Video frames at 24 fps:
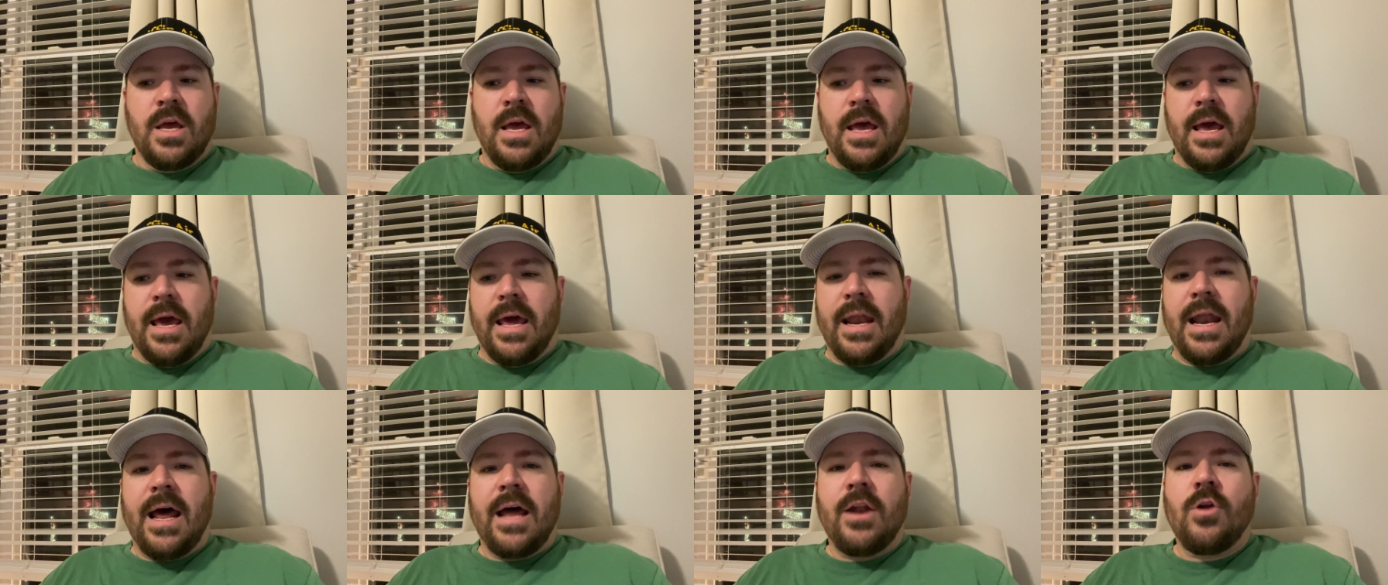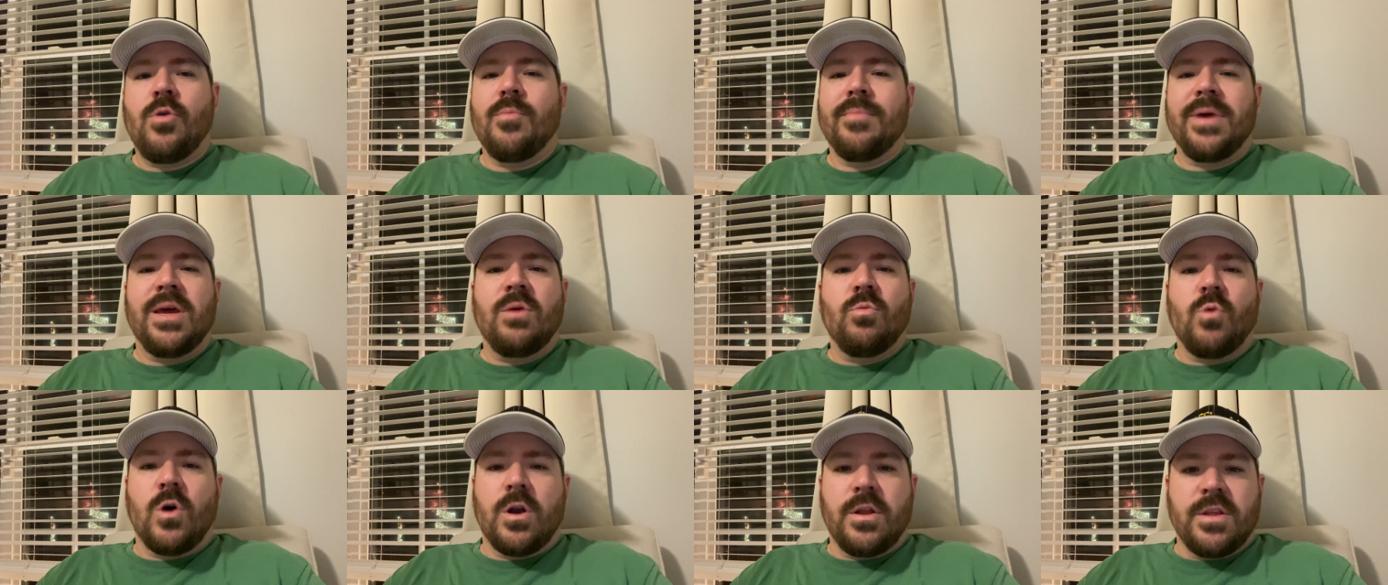And I don't
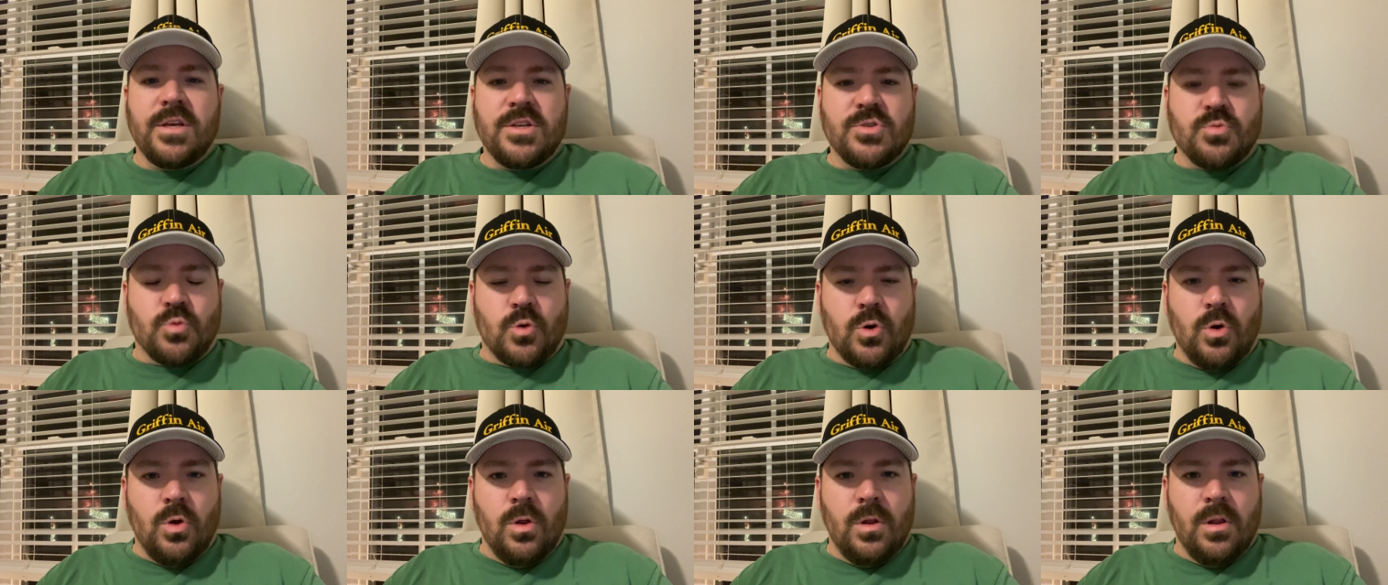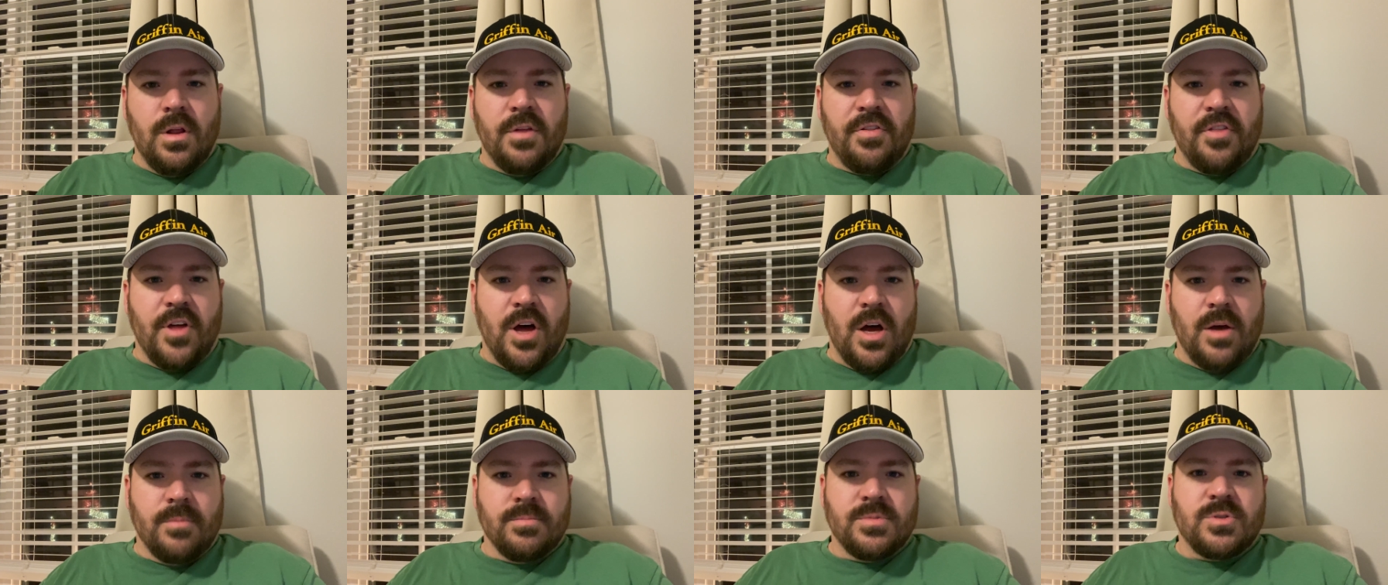mean one of these rule of
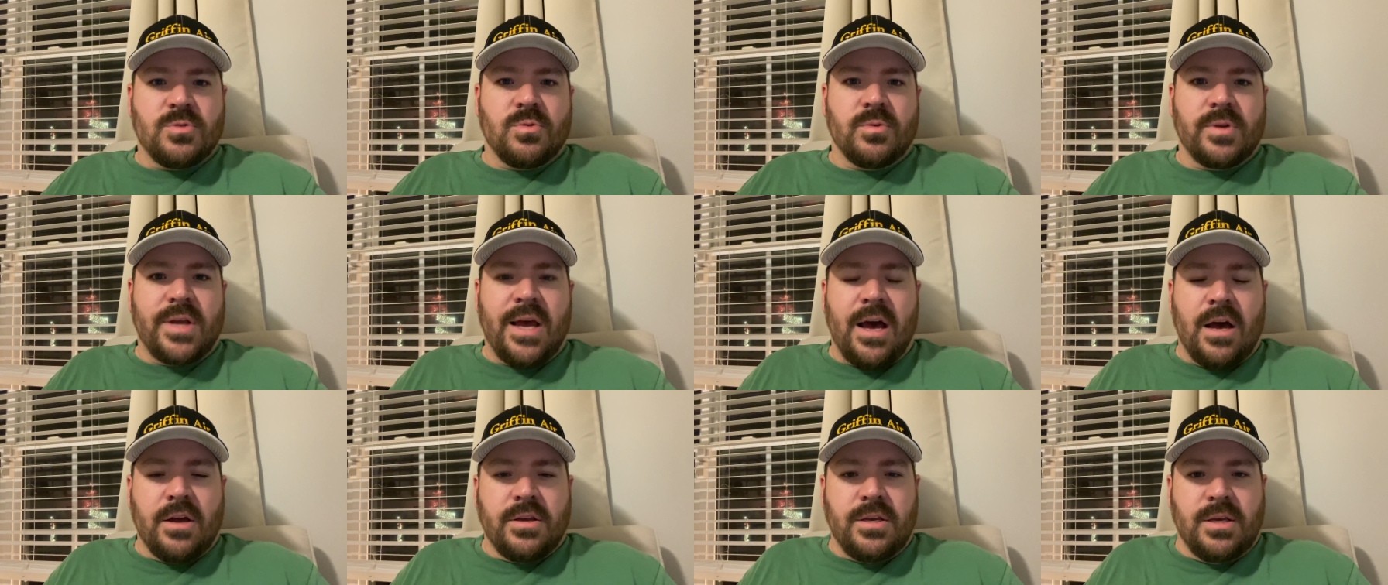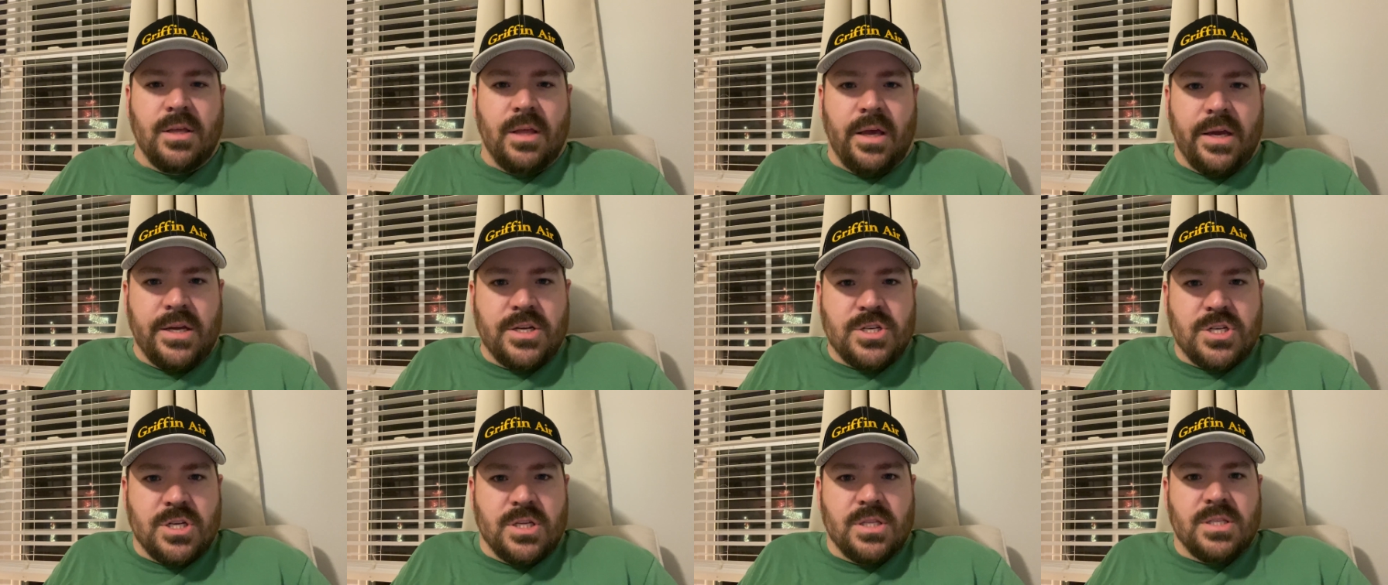thumbs
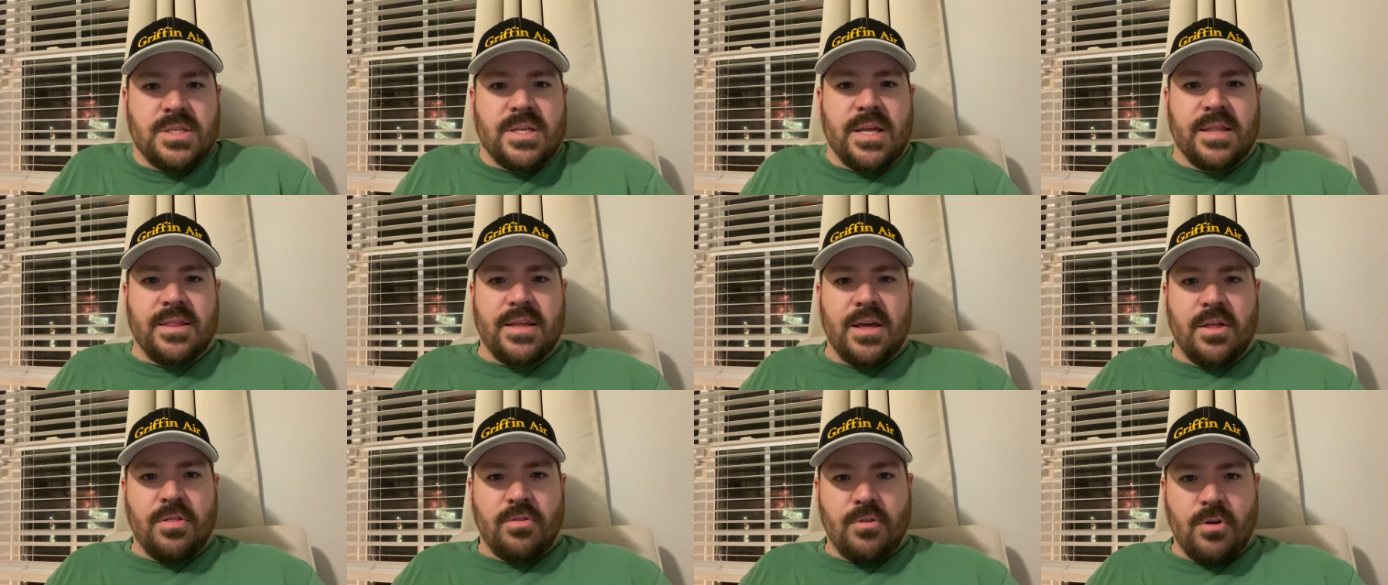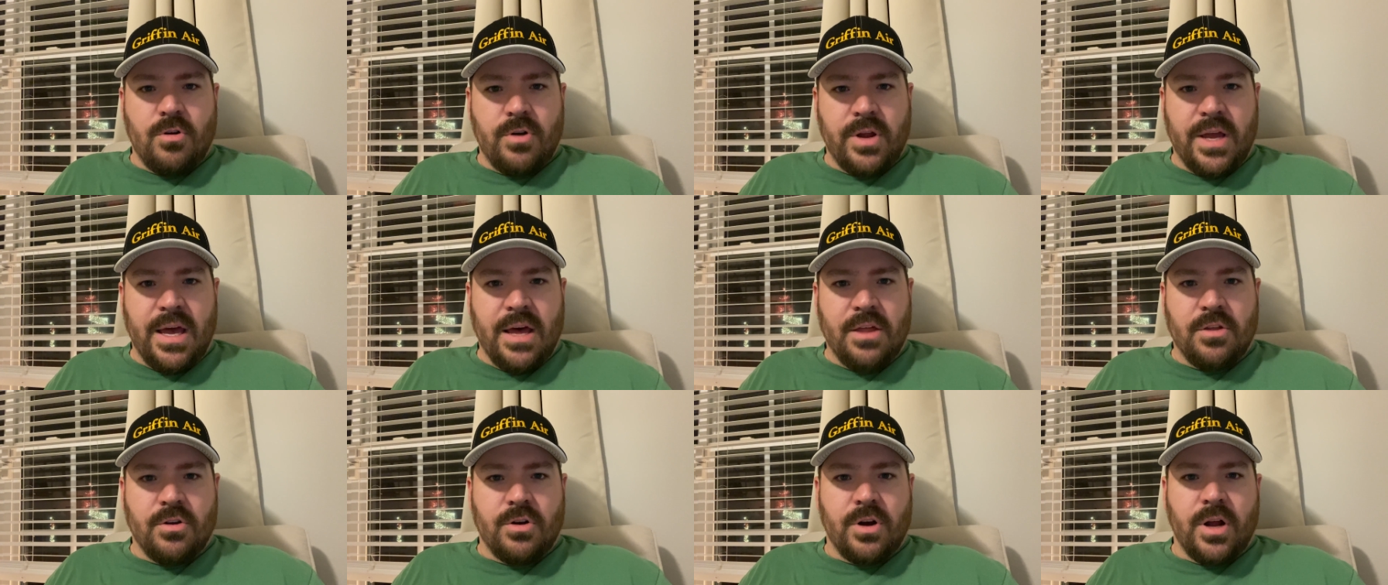calculations that they throw
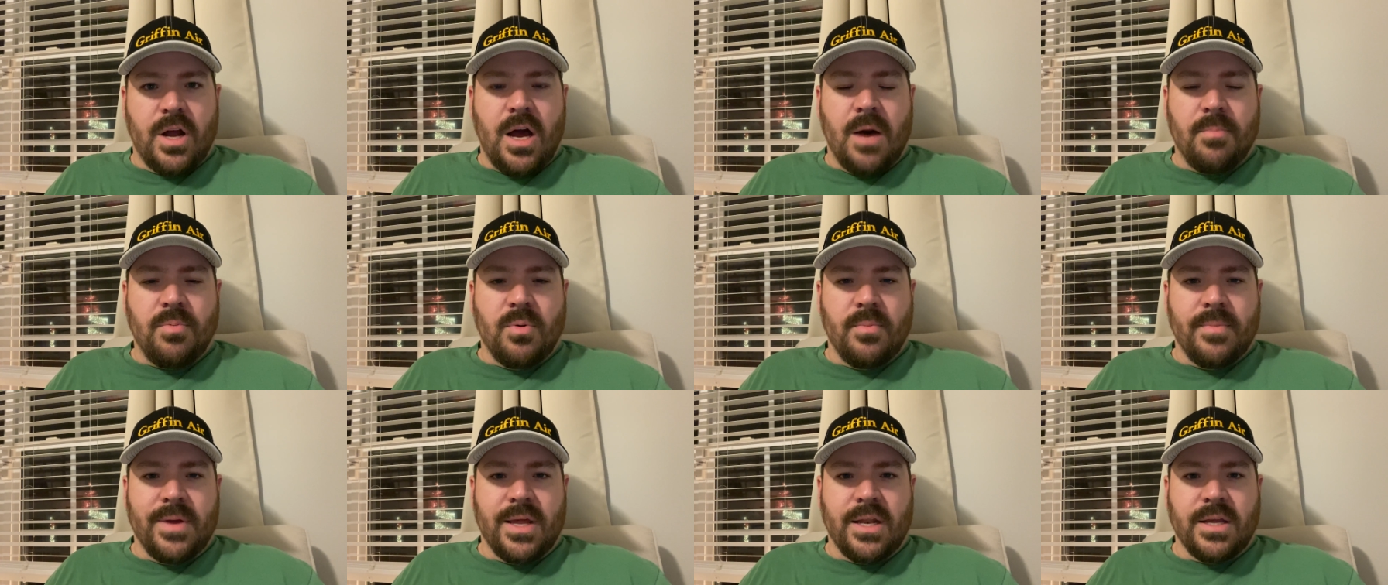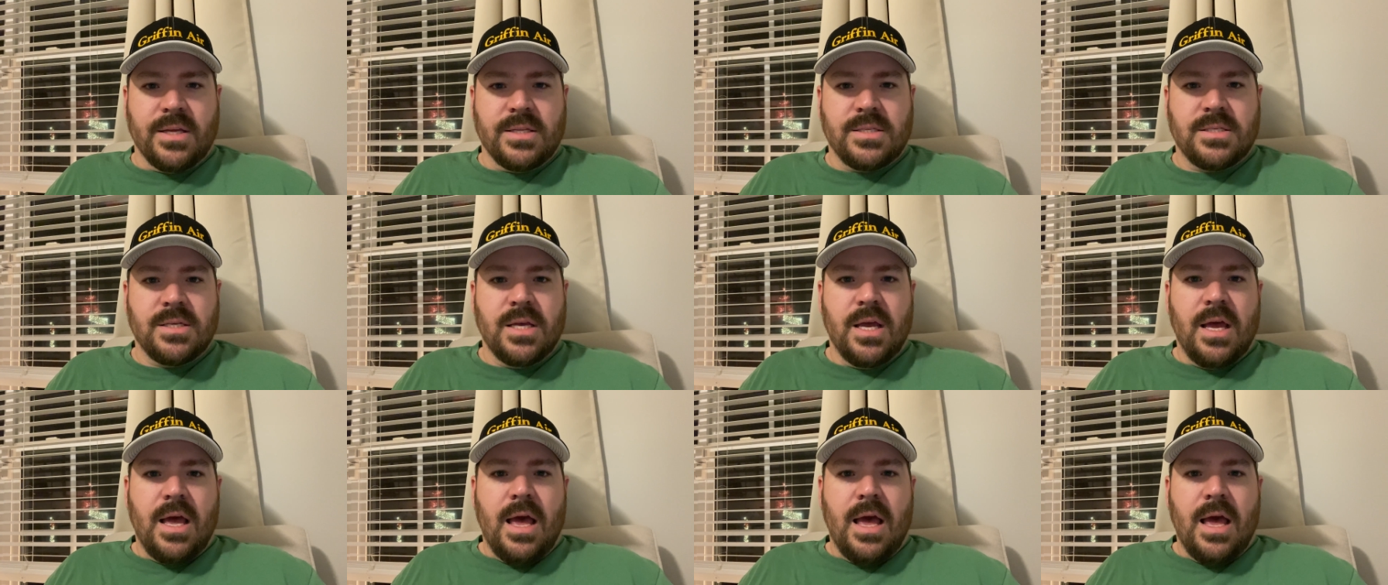together in a couple minutes.